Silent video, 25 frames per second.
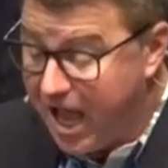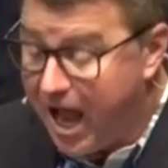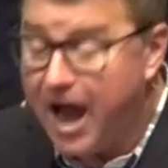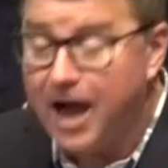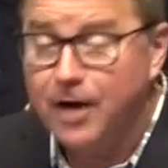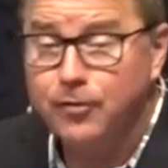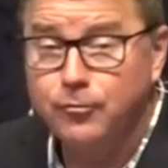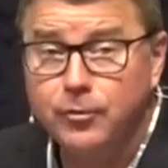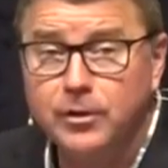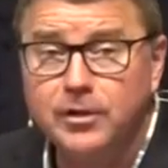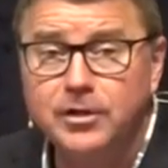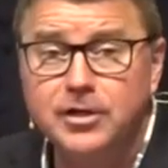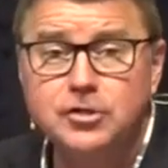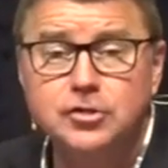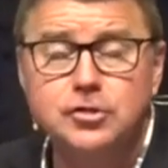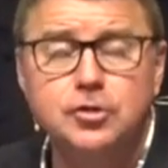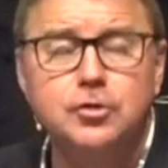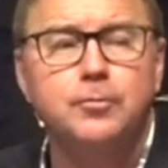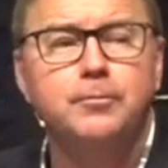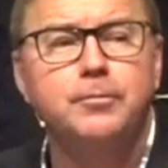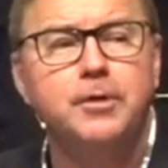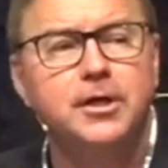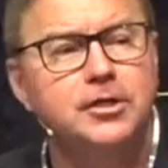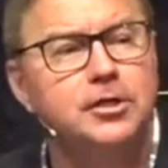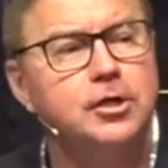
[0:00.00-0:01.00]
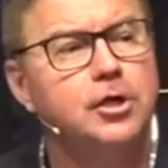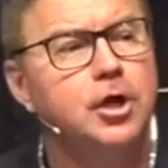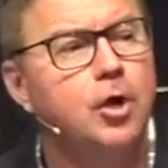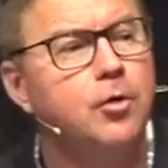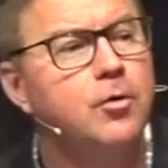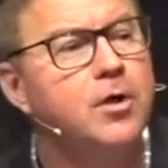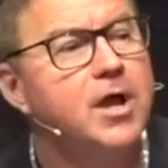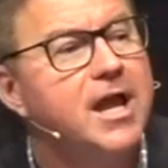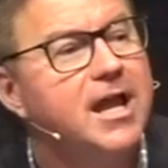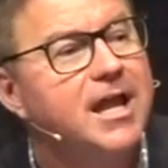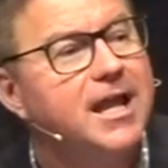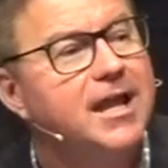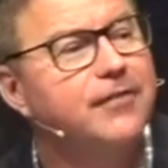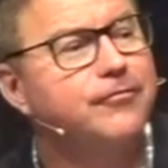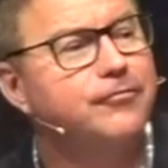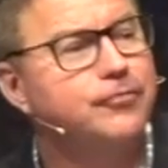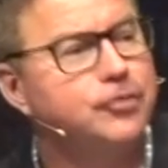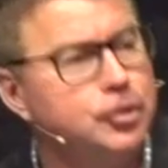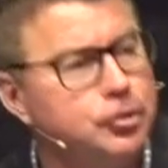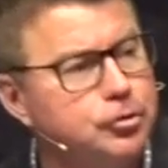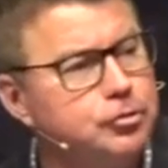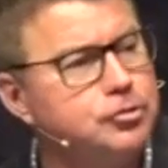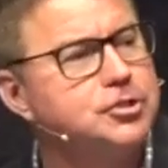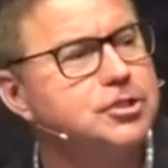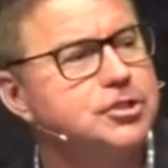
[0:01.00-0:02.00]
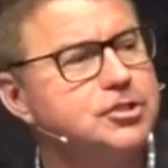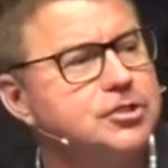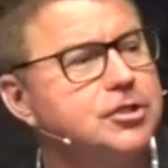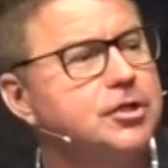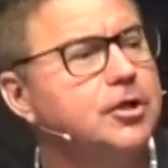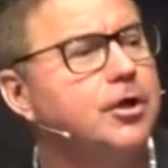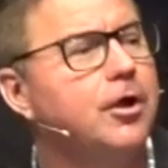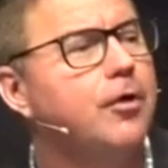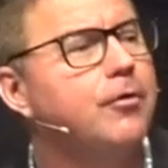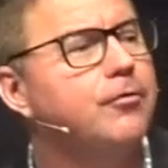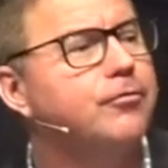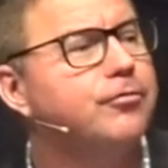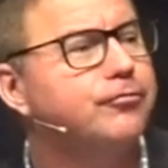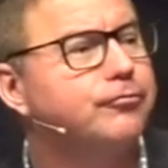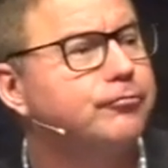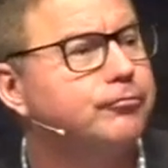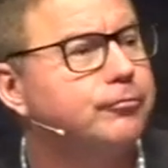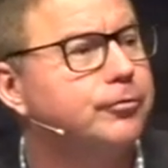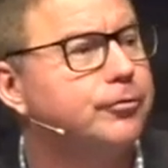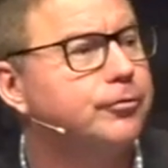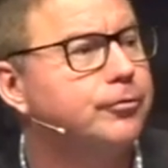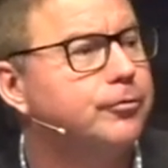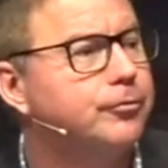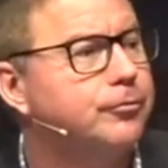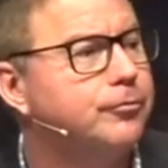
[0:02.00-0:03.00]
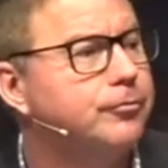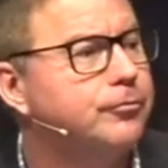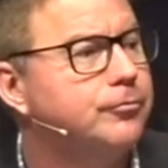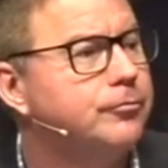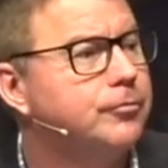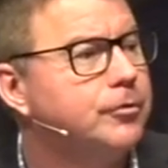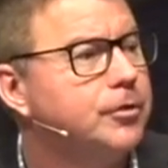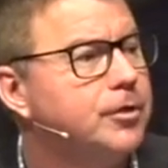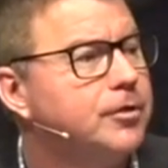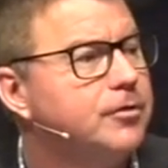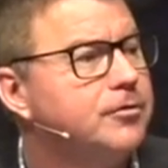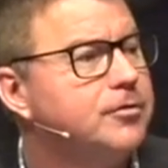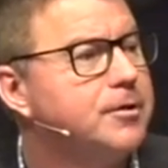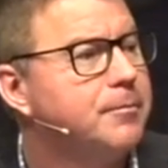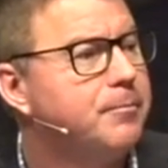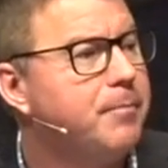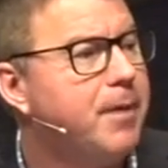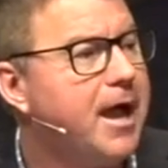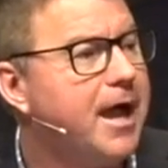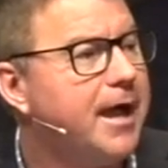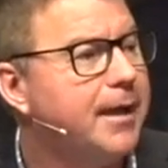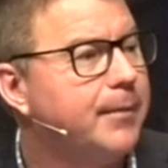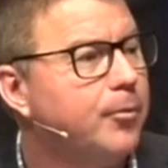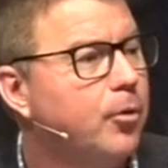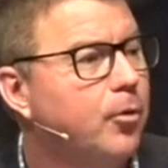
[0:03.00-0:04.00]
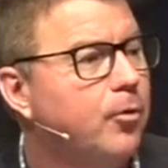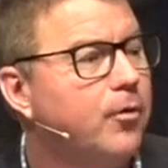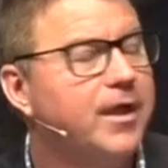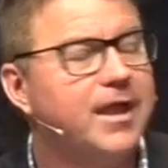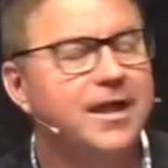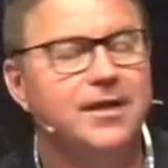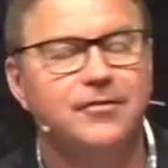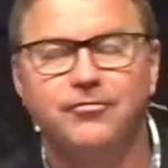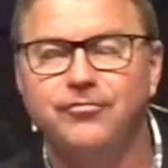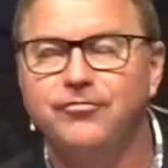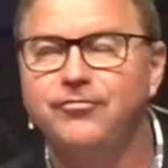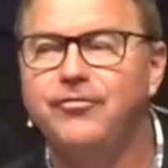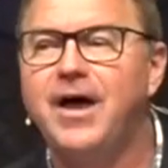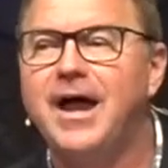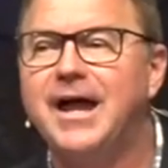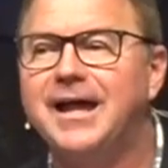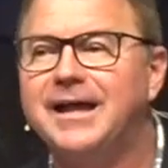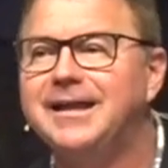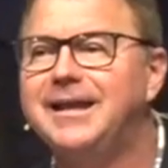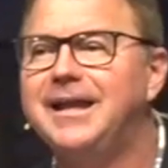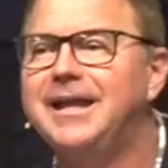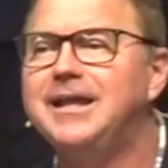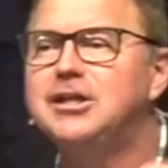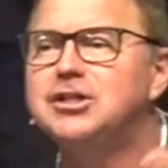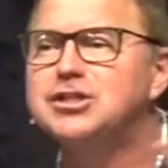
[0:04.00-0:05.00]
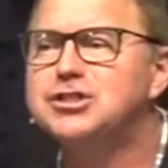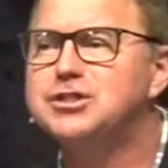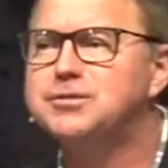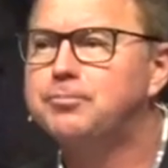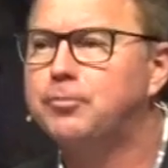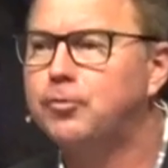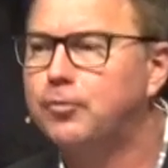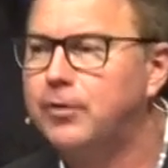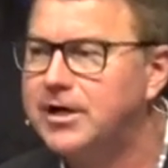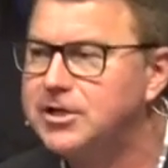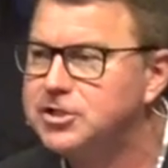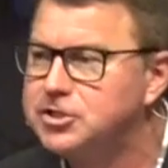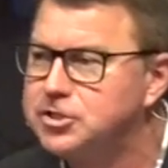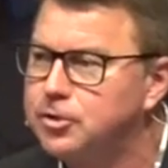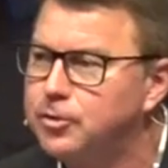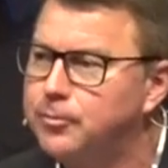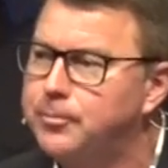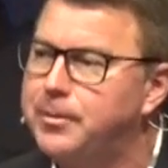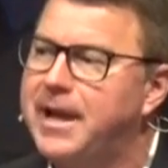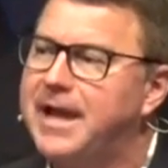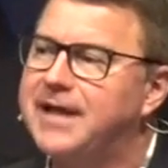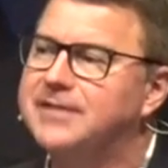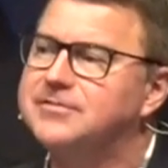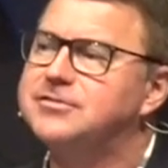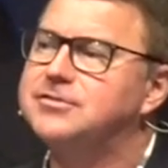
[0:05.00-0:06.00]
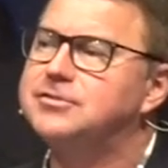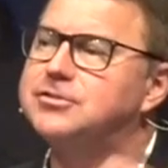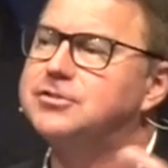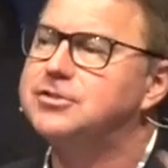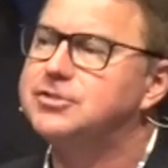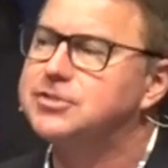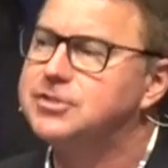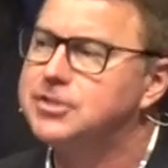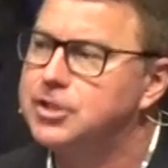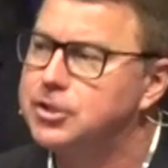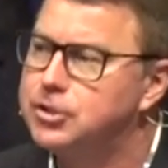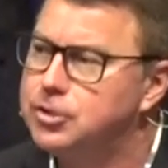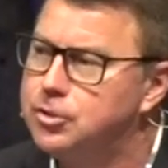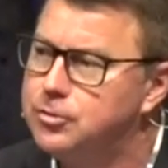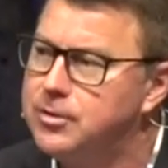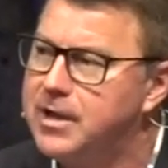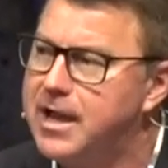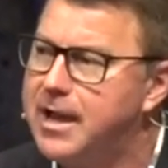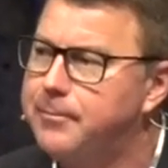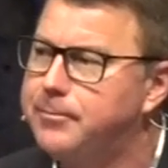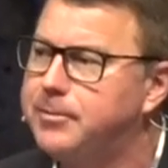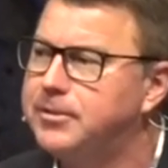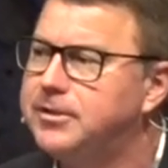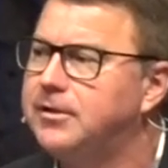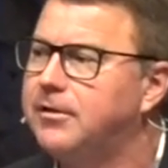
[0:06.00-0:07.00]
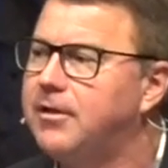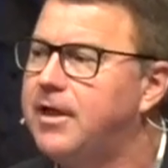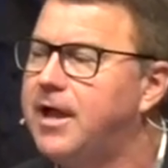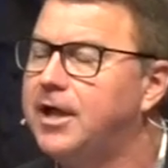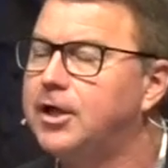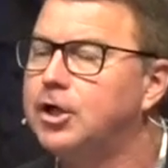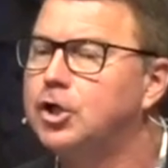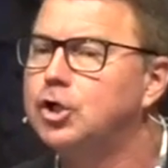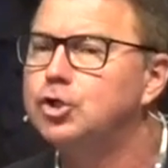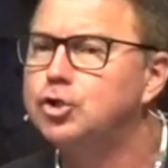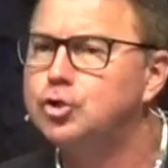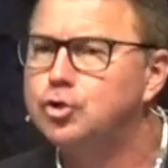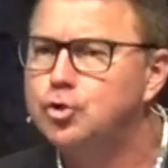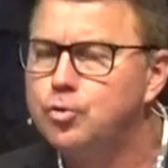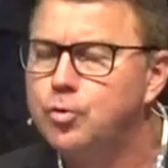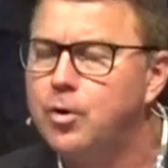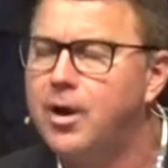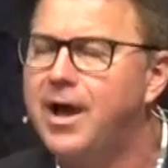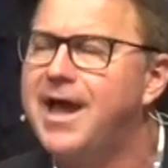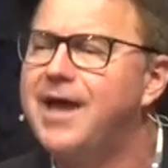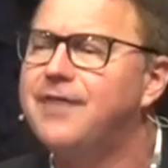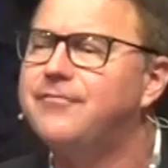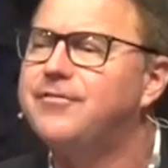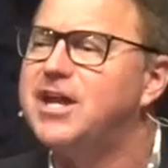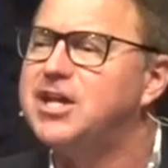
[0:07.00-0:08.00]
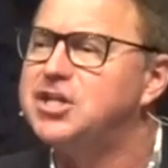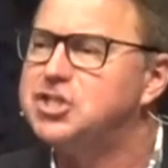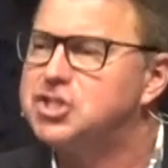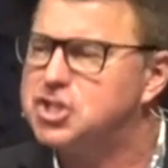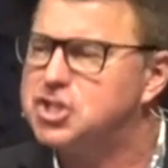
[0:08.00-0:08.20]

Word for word: I really do. But you know, if you just go through the Bible and find inspirational passages that you happen to like, you will have a